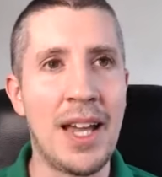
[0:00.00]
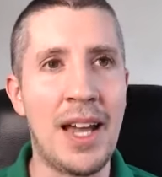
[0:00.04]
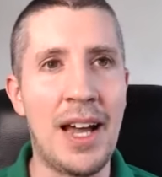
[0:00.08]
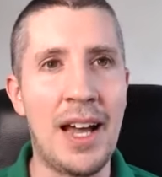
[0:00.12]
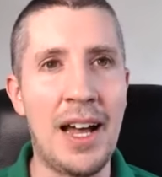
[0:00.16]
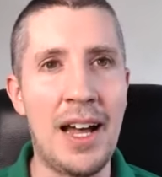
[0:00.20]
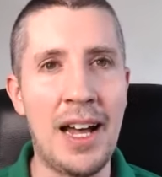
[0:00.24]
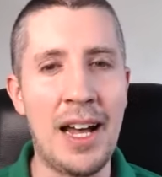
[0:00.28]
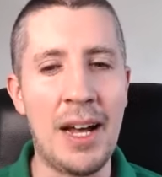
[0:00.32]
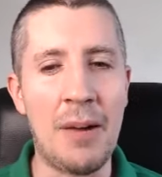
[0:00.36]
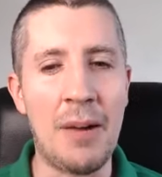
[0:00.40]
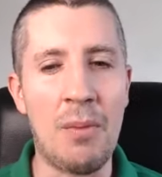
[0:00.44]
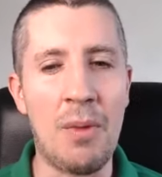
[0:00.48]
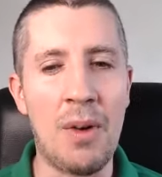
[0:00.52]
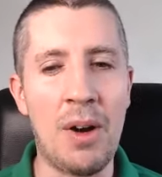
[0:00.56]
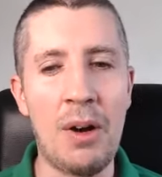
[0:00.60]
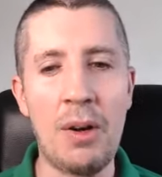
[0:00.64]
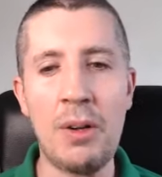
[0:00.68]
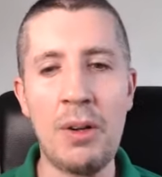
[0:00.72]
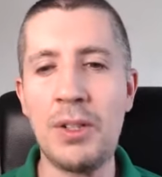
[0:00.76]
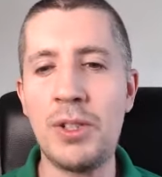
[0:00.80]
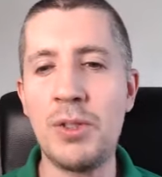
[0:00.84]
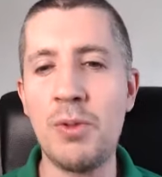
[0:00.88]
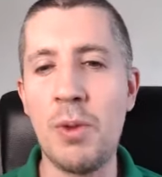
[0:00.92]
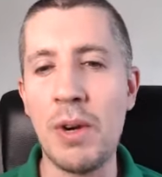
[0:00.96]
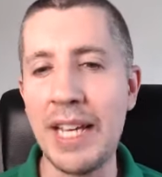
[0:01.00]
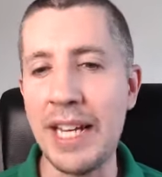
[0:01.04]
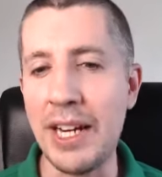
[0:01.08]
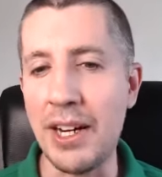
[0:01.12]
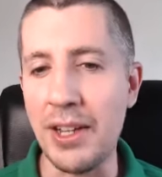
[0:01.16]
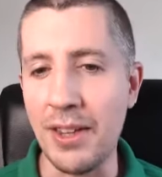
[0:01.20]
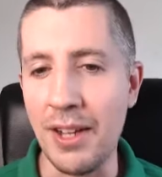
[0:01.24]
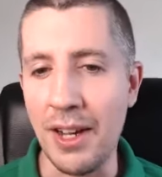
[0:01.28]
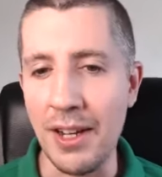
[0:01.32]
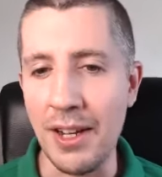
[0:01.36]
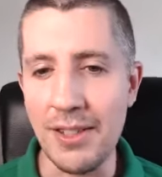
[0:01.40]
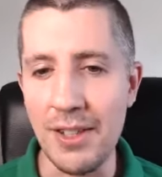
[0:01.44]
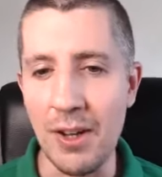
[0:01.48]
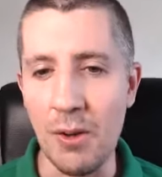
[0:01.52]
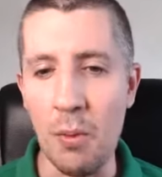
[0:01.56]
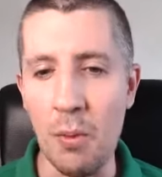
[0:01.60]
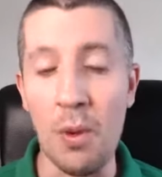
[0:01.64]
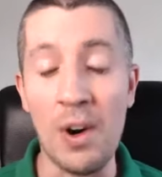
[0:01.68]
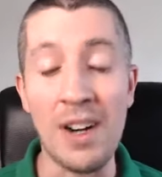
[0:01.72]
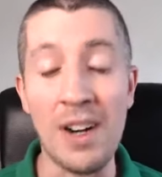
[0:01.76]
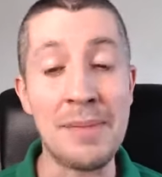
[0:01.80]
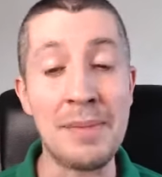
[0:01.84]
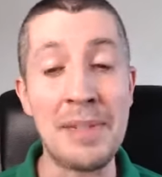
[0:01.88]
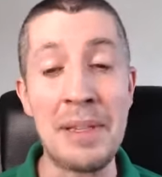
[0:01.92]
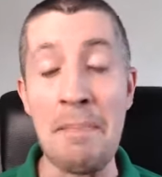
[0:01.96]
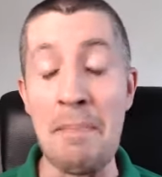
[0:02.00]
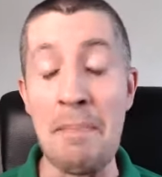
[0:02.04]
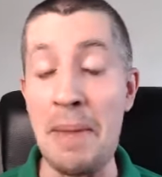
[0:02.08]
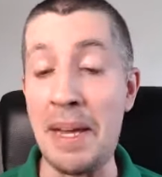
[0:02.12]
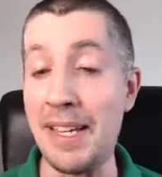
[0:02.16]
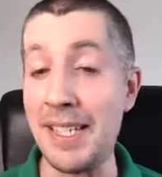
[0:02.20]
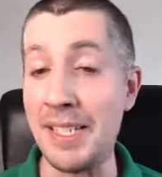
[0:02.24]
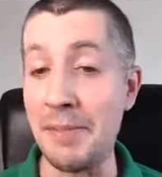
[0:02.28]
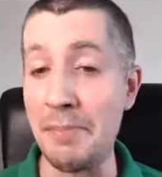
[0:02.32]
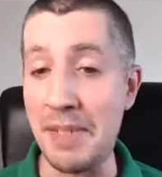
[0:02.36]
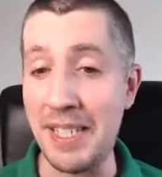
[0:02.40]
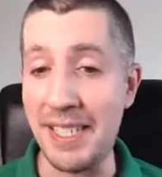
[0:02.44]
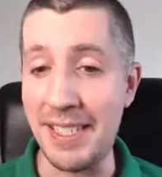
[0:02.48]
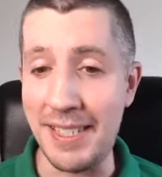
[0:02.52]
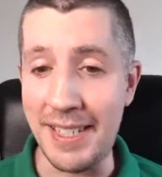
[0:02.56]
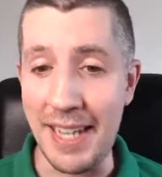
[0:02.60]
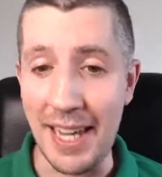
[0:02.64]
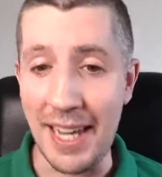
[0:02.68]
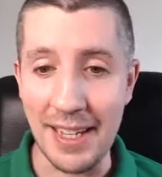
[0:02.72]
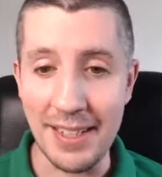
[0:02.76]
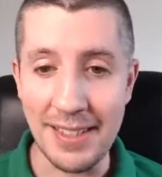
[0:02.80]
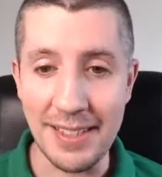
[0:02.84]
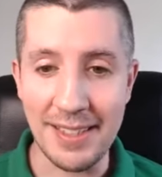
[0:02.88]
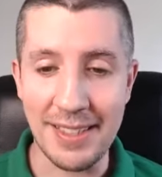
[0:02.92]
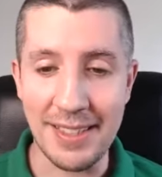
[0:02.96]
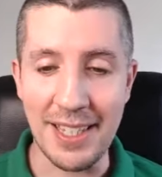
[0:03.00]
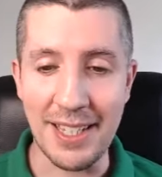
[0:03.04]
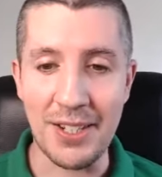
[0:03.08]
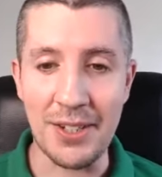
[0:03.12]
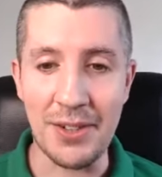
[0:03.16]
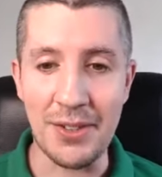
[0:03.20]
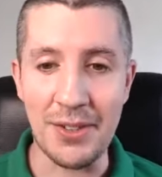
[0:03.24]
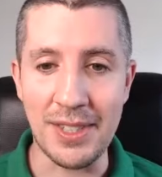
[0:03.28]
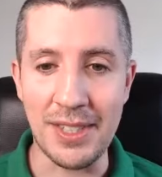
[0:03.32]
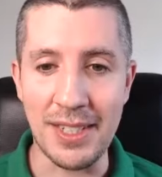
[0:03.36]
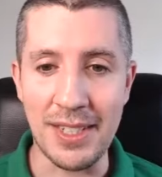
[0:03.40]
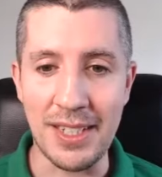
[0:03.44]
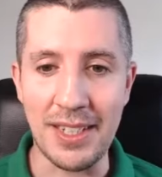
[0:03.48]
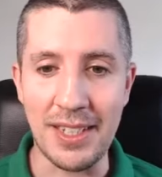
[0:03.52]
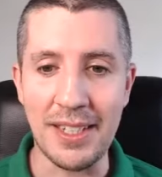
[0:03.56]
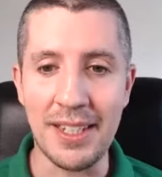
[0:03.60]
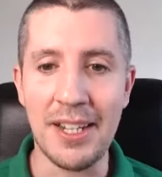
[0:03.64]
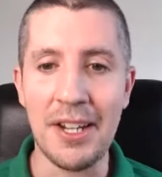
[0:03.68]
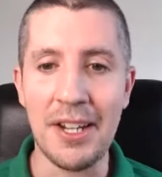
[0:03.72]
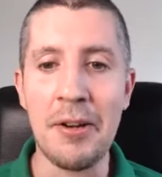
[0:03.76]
I just want to get your thoughts on what are some of the biggest mistakes that you see,